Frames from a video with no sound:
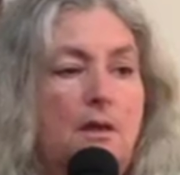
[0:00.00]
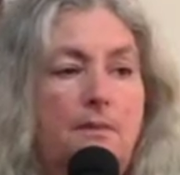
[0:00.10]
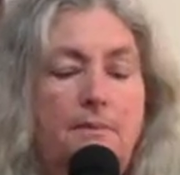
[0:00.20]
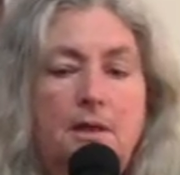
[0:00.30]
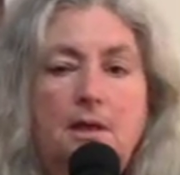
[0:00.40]

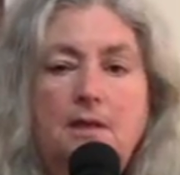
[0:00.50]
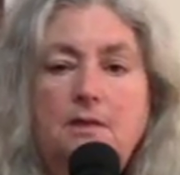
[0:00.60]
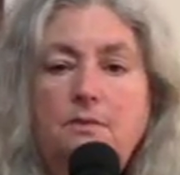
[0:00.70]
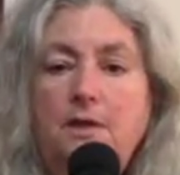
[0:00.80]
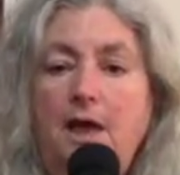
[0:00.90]

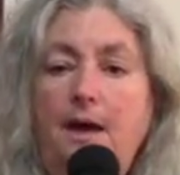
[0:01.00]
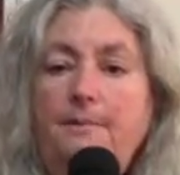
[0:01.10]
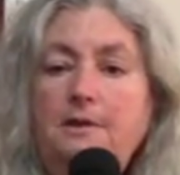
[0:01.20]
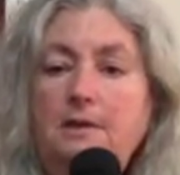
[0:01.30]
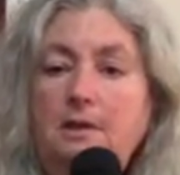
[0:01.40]
Because what
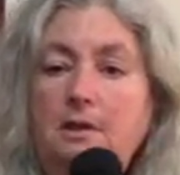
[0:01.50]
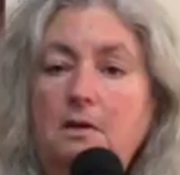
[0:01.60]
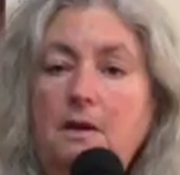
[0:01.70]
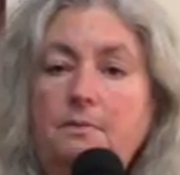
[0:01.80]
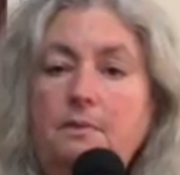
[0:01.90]
happened in
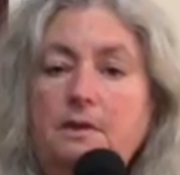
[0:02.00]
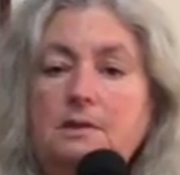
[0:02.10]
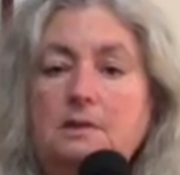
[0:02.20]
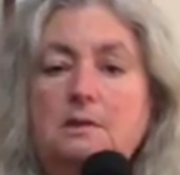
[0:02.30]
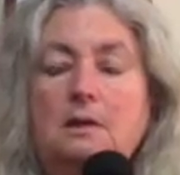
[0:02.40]
Europe
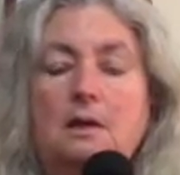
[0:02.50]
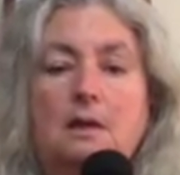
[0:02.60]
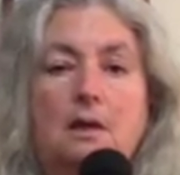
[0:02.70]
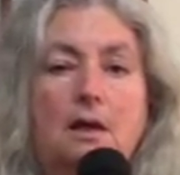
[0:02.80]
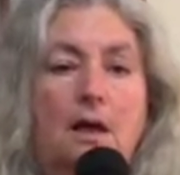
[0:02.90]
was
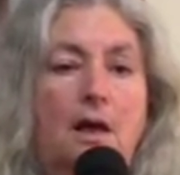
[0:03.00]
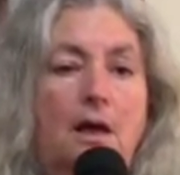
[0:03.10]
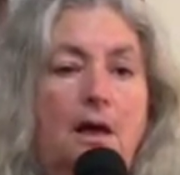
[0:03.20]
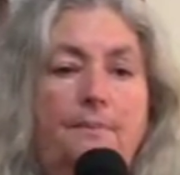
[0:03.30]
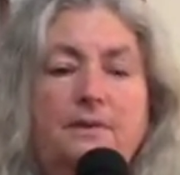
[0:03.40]

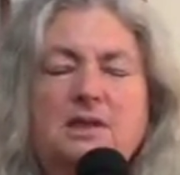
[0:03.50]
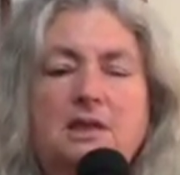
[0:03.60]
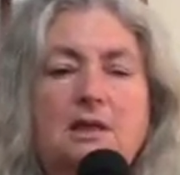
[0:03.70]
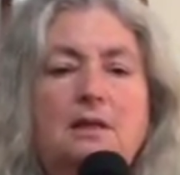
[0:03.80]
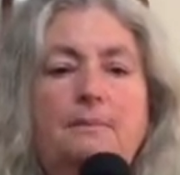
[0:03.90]
up
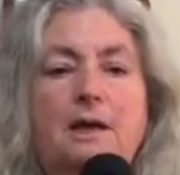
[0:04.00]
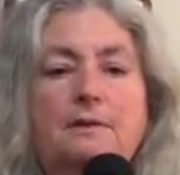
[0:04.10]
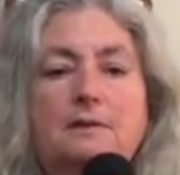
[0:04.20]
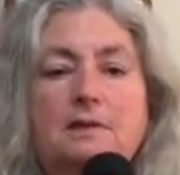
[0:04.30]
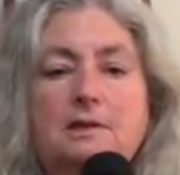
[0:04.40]
until
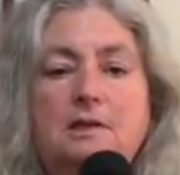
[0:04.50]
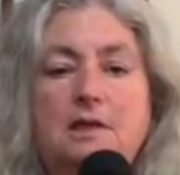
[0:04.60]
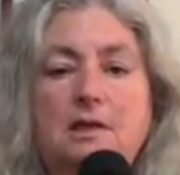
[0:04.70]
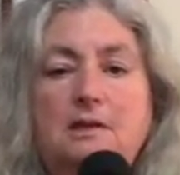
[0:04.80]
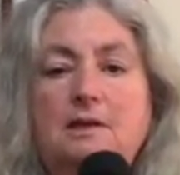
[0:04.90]
about
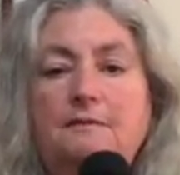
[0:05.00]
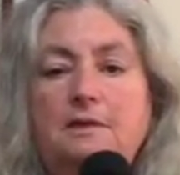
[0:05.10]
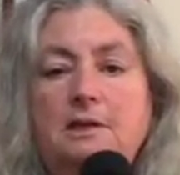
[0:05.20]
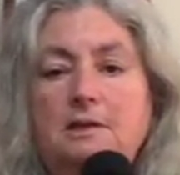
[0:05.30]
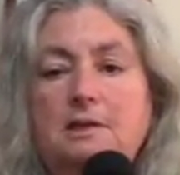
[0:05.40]
16th,
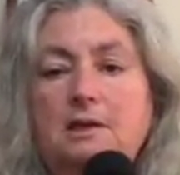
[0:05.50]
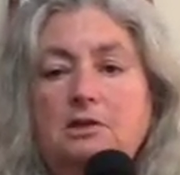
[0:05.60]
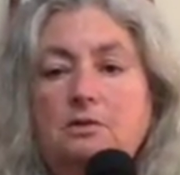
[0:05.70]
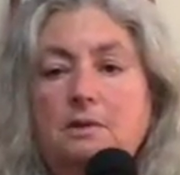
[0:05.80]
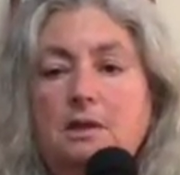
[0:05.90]
17th
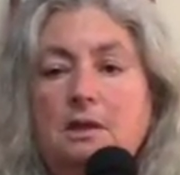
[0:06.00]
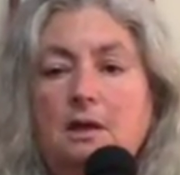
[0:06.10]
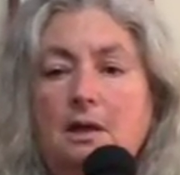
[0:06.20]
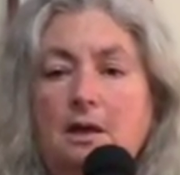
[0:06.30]
century,